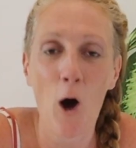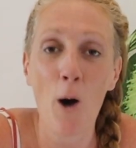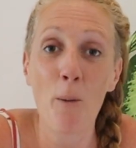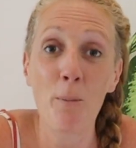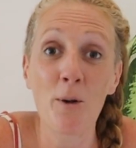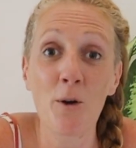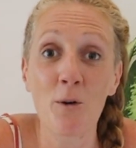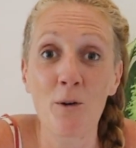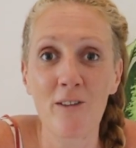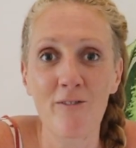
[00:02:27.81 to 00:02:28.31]

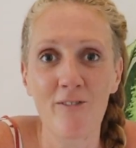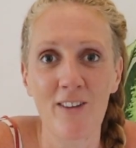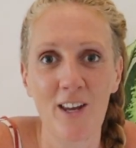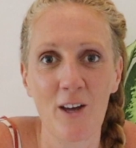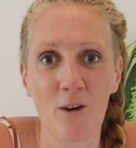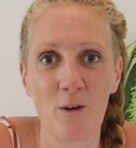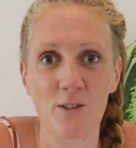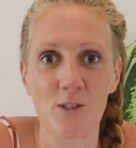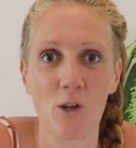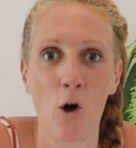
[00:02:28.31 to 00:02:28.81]
uploading
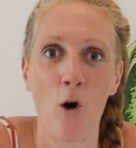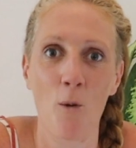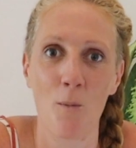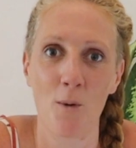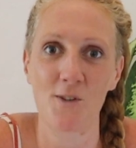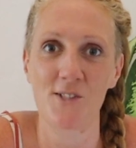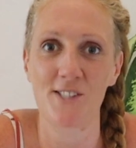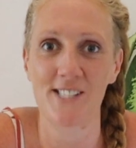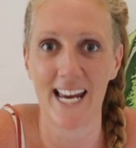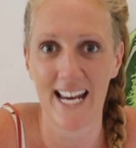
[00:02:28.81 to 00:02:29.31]
videos
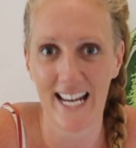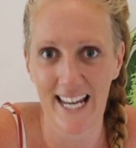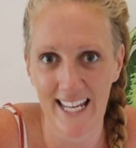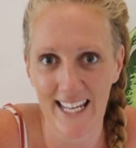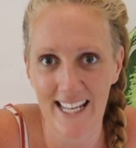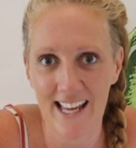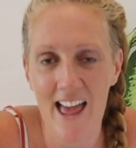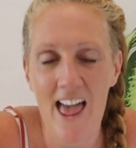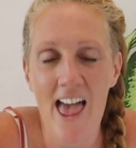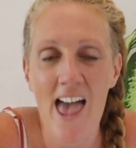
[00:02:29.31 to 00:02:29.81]
almost
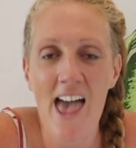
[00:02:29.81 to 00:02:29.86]
daily.